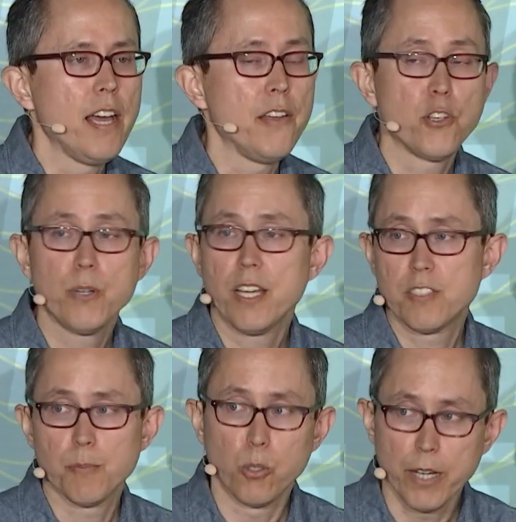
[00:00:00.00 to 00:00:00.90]
And so we have
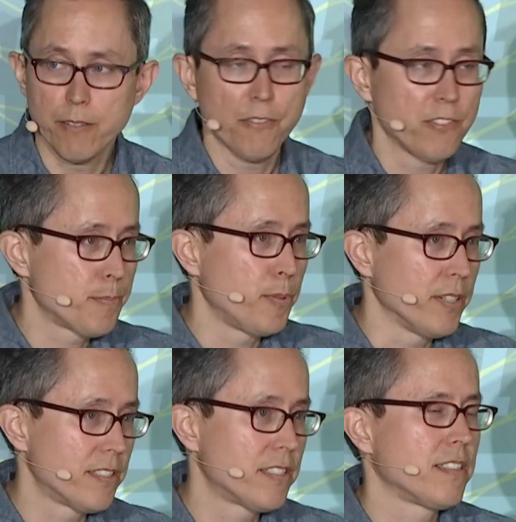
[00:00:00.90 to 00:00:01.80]
some great reference
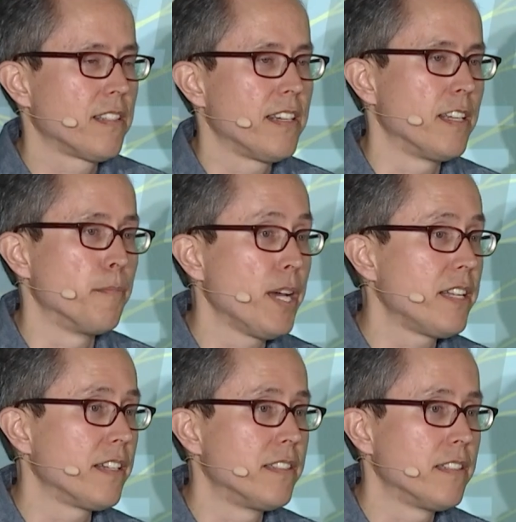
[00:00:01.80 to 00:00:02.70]
points in
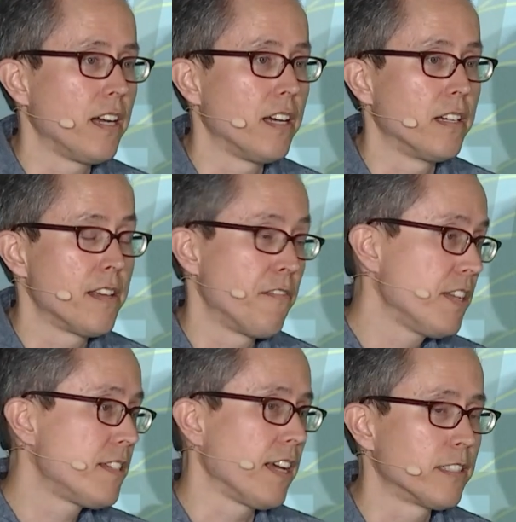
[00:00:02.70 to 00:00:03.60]
embedded, in
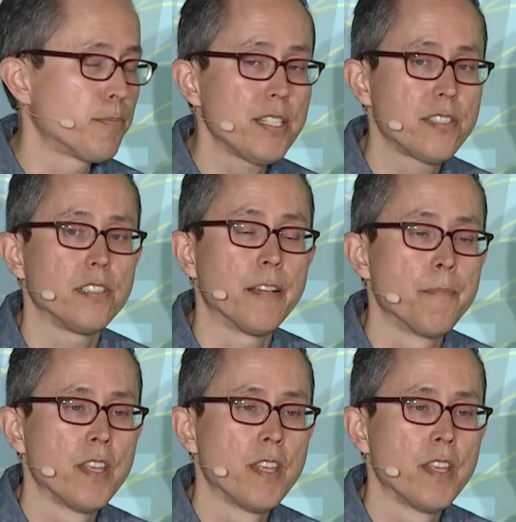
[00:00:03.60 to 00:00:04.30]
fintech especially,